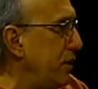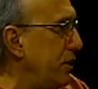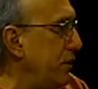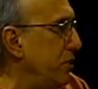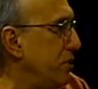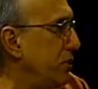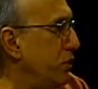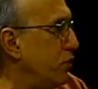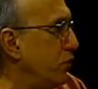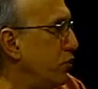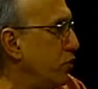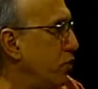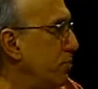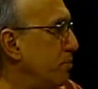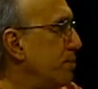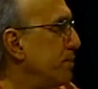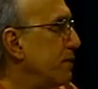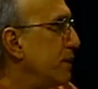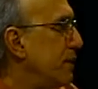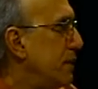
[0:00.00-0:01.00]
your group,
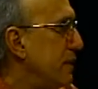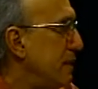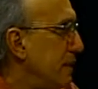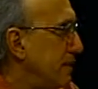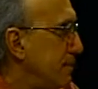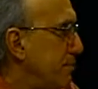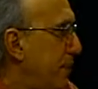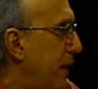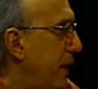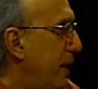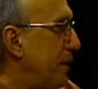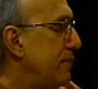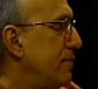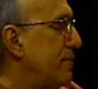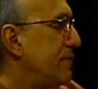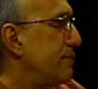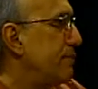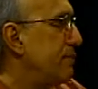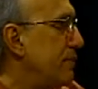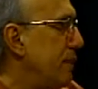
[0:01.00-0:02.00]
Paint,
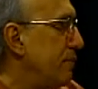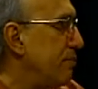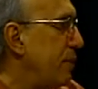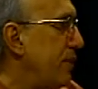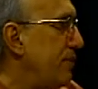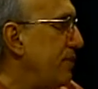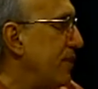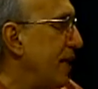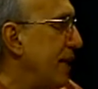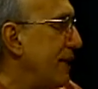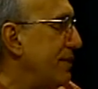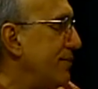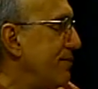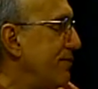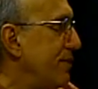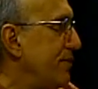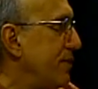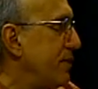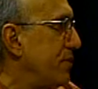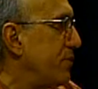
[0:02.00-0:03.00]
peace
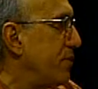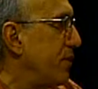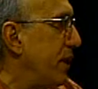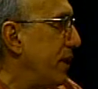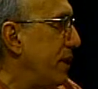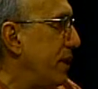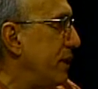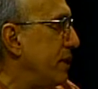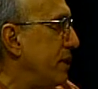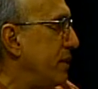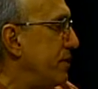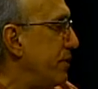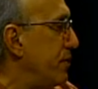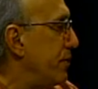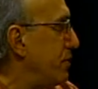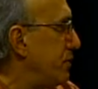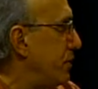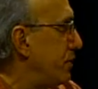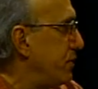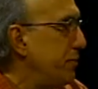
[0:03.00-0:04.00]
activists in training at
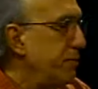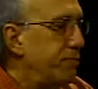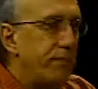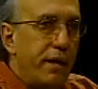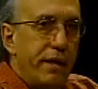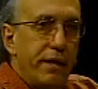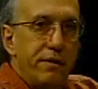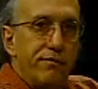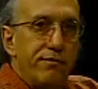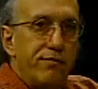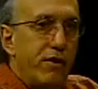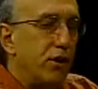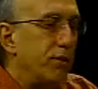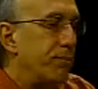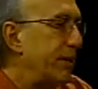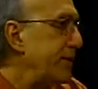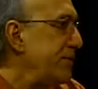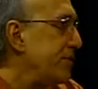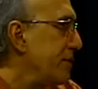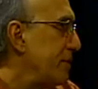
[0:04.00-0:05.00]
the UMaine
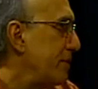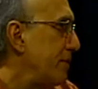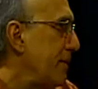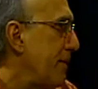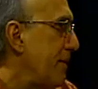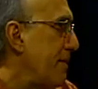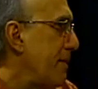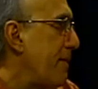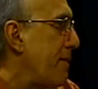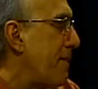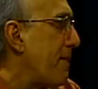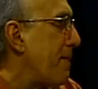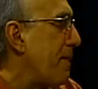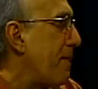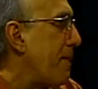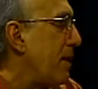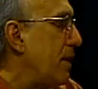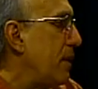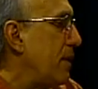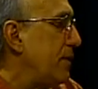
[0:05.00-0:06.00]
Farmington.
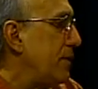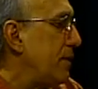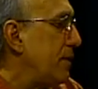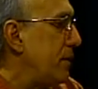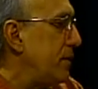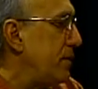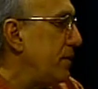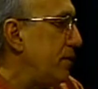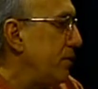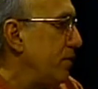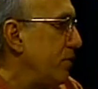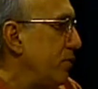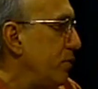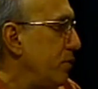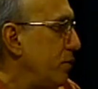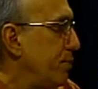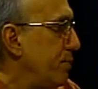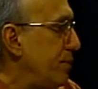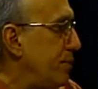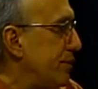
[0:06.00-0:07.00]
Uh, your
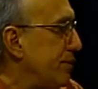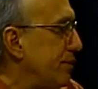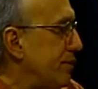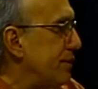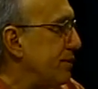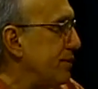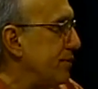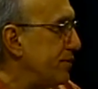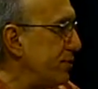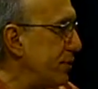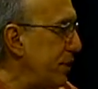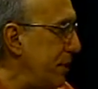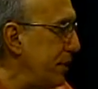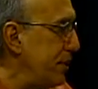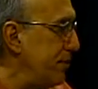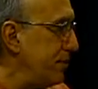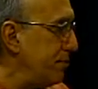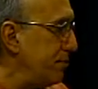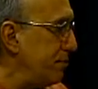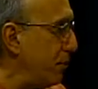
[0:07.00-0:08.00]
group is trying
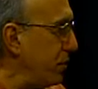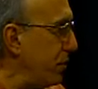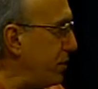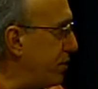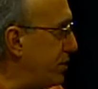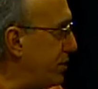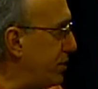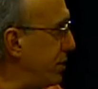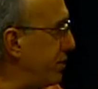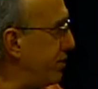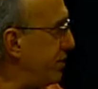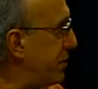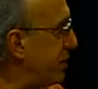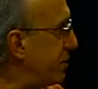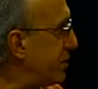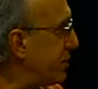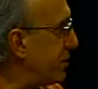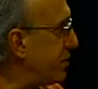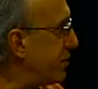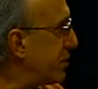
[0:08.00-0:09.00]
to merge these
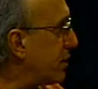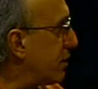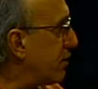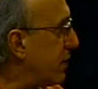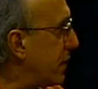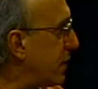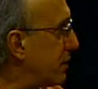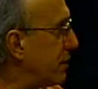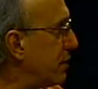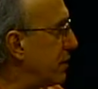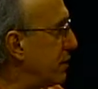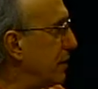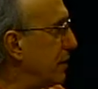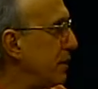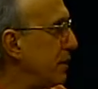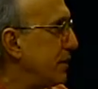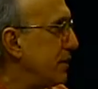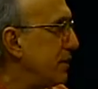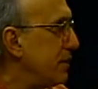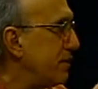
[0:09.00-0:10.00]
issues, correct?
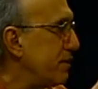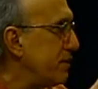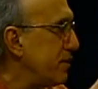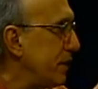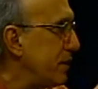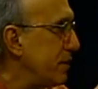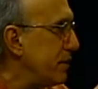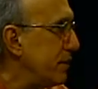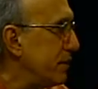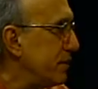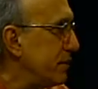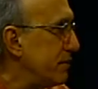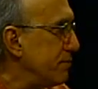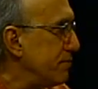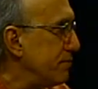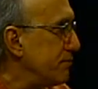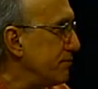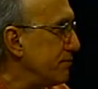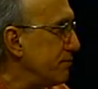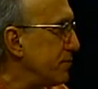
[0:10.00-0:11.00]
You're trying to
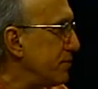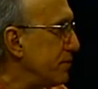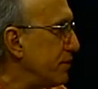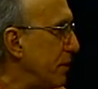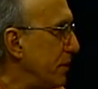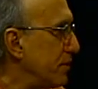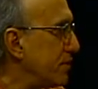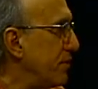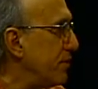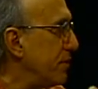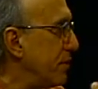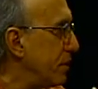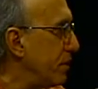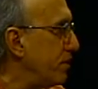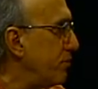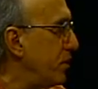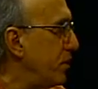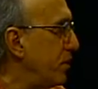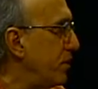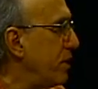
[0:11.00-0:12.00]
talk to the
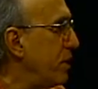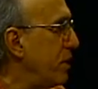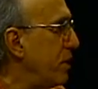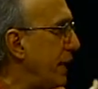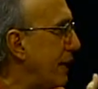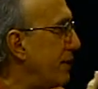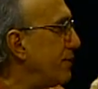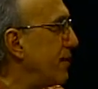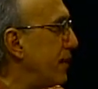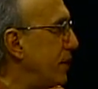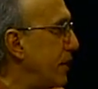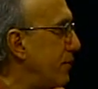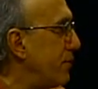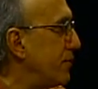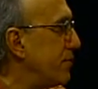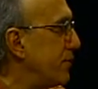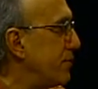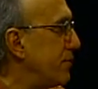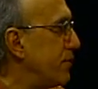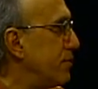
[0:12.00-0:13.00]
community and to other
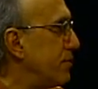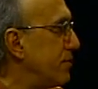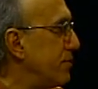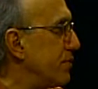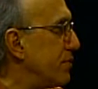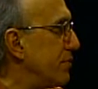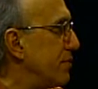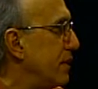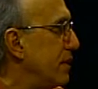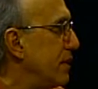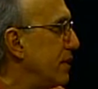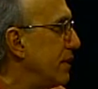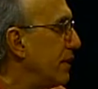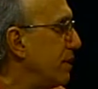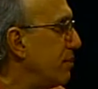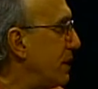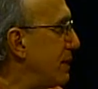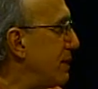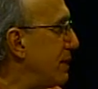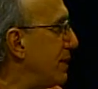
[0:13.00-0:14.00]
students
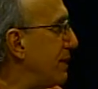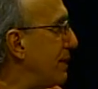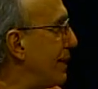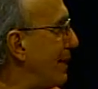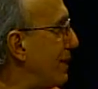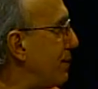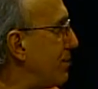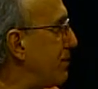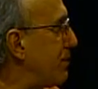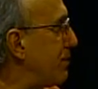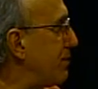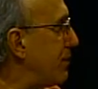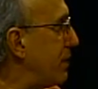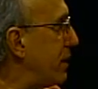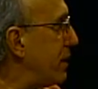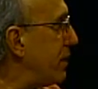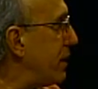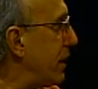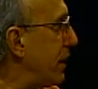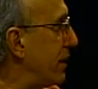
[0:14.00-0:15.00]
about the link
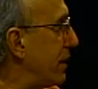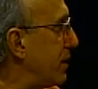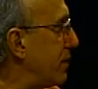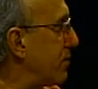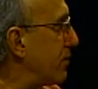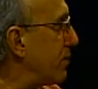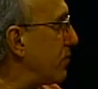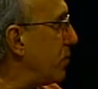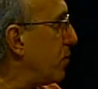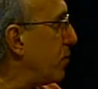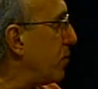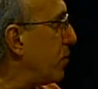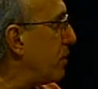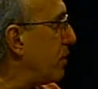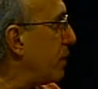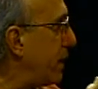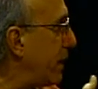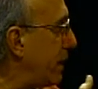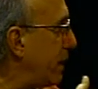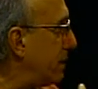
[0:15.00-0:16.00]
between endless war
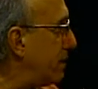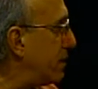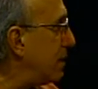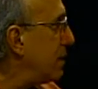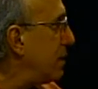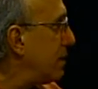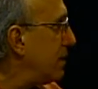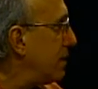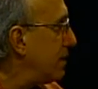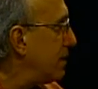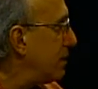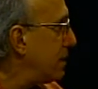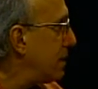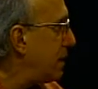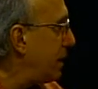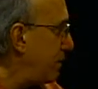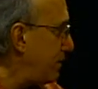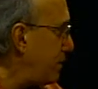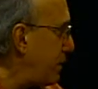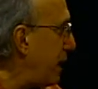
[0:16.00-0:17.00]
and the
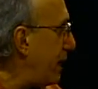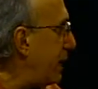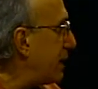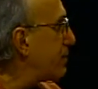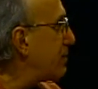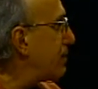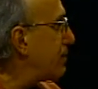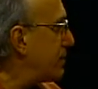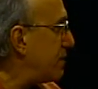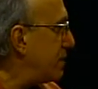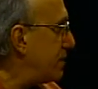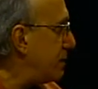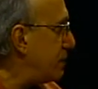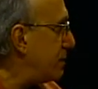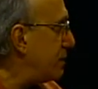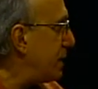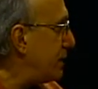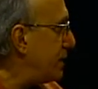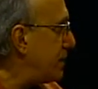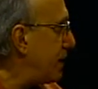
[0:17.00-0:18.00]
cutbacks
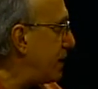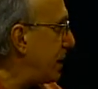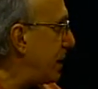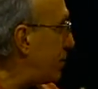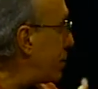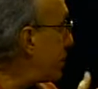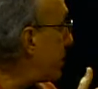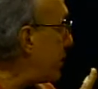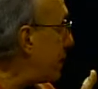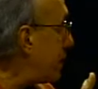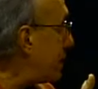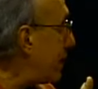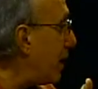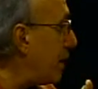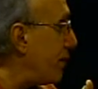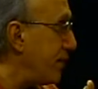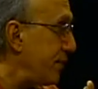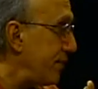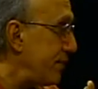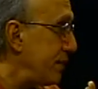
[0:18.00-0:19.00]
in education and
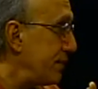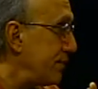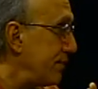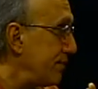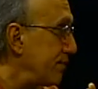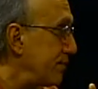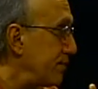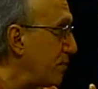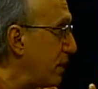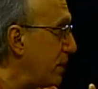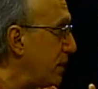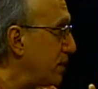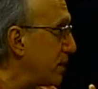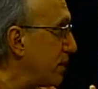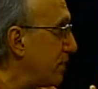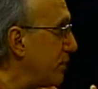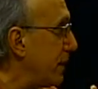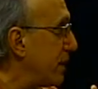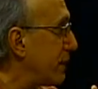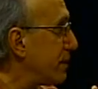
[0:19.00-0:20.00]
other things as well,
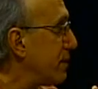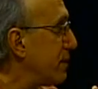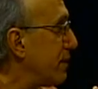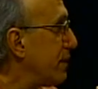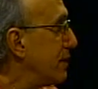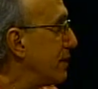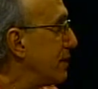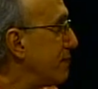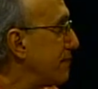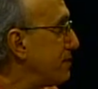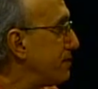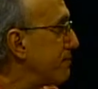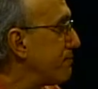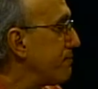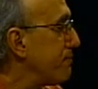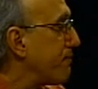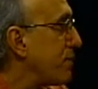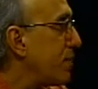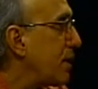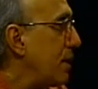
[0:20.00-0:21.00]
correct? Mm -hmm.
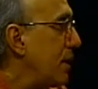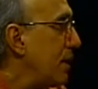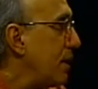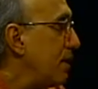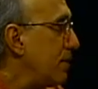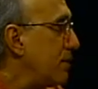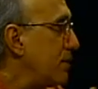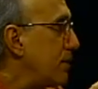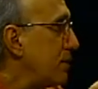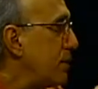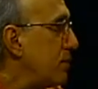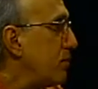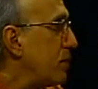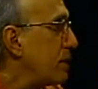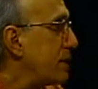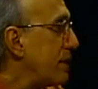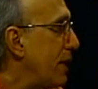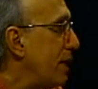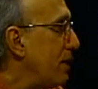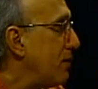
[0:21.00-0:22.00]
uh,
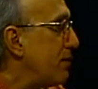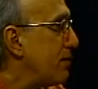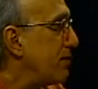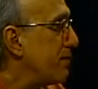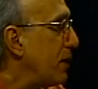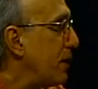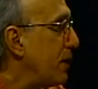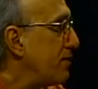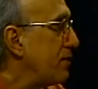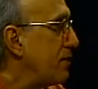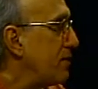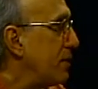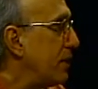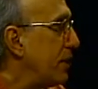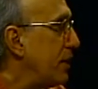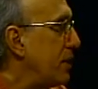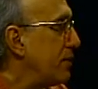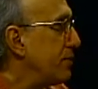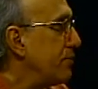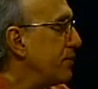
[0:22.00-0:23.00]
what kind of response are you
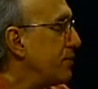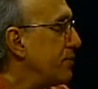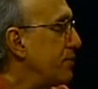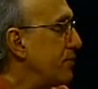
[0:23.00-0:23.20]
getting from